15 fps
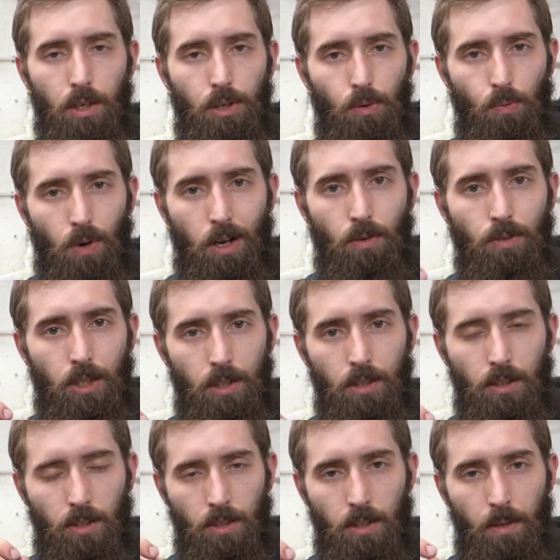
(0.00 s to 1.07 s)

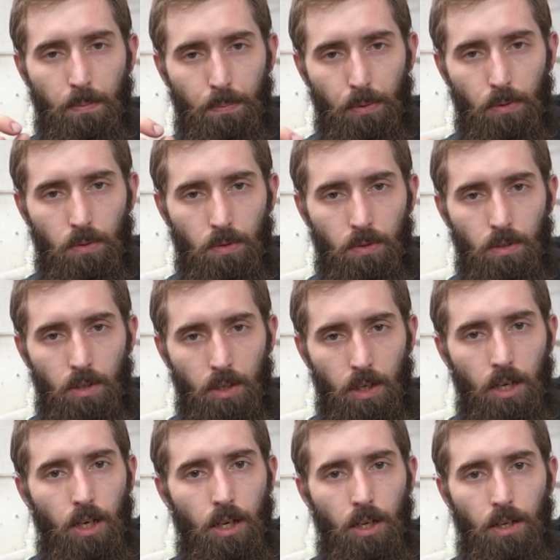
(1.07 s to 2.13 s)
rounded dimple
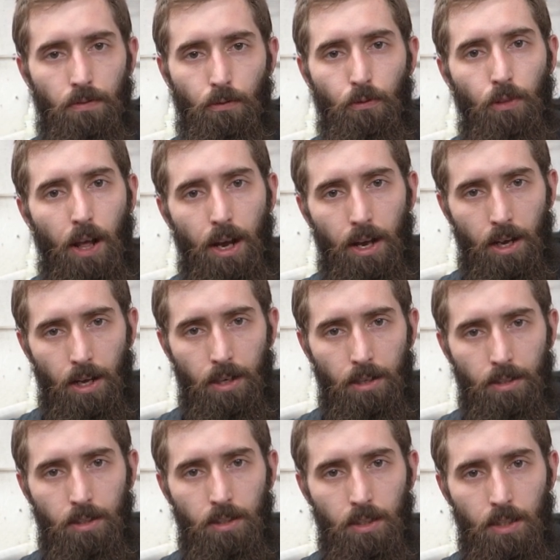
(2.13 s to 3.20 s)
and flathead
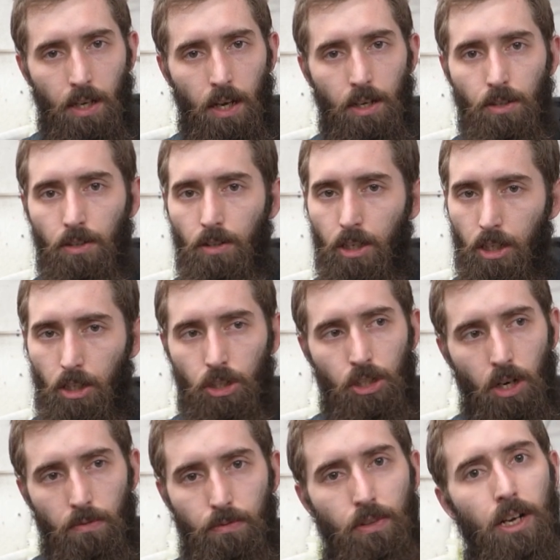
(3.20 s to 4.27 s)
style, like a
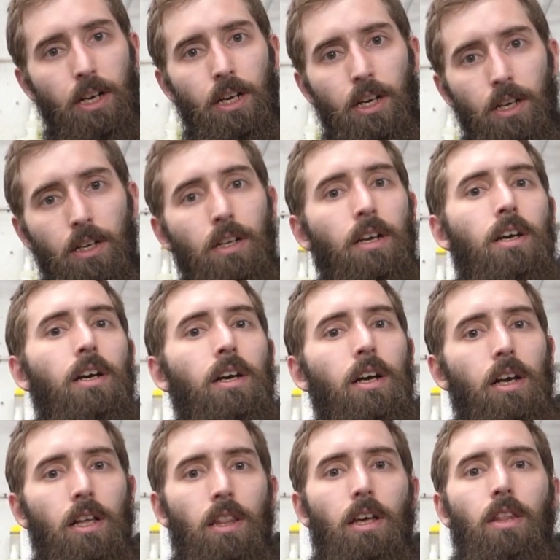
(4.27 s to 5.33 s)
sharp flathead,
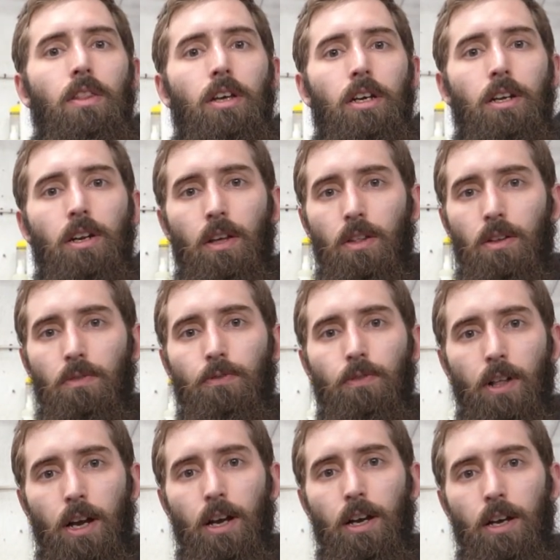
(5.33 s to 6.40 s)
and then like another
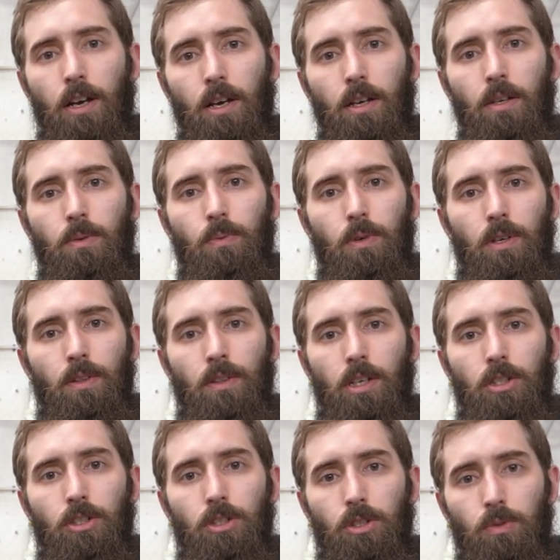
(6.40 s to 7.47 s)
flathead
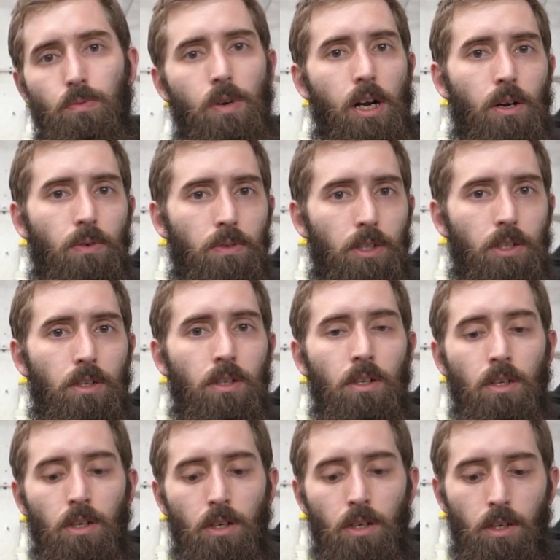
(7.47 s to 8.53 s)
that's just rounded.
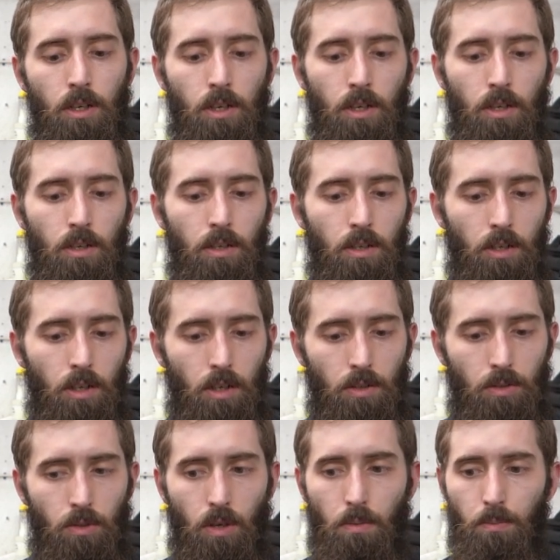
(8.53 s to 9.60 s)

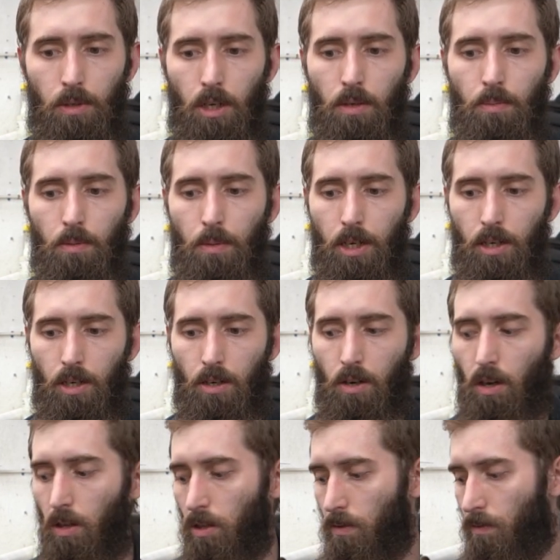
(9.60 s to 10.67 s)
So I'm gonna be making
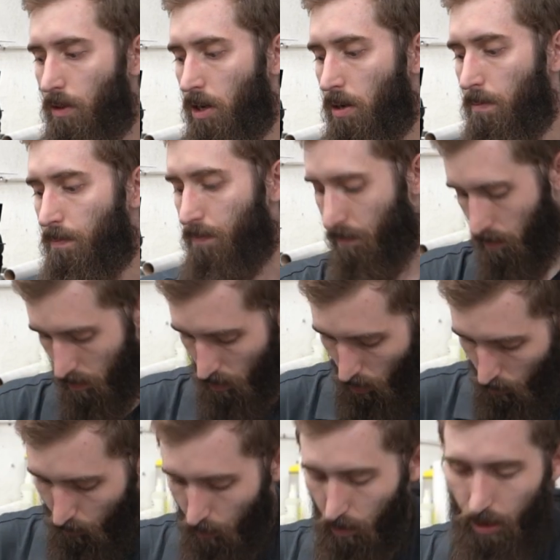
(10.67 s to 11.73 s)
all of them,
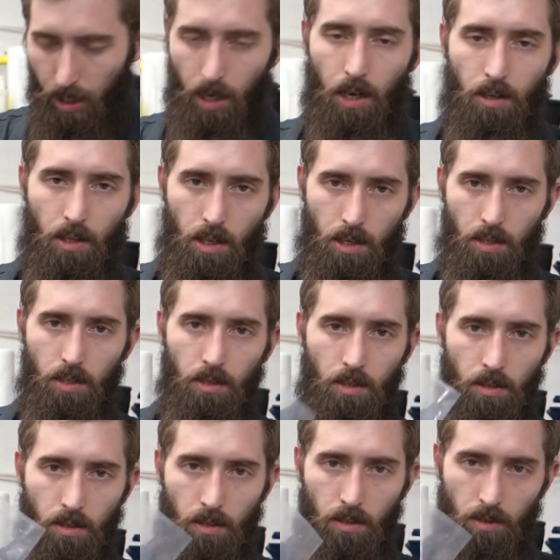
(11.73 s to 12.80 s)
hopefully out of
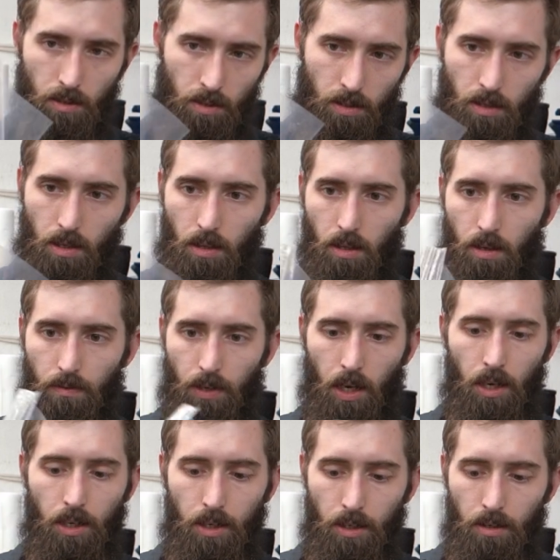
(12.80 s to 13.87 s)
this steel I've
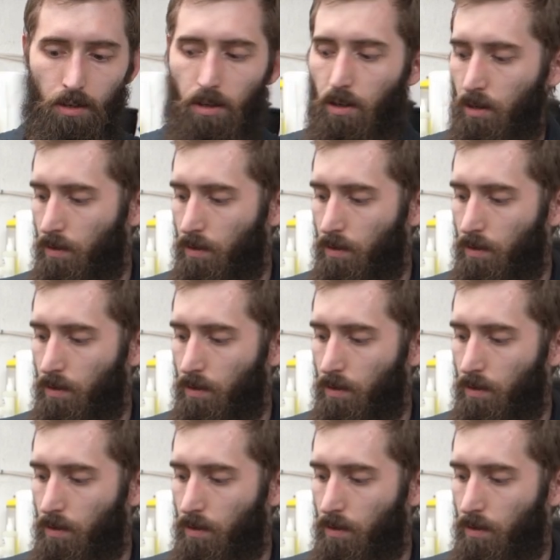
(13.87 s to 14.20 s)
got here.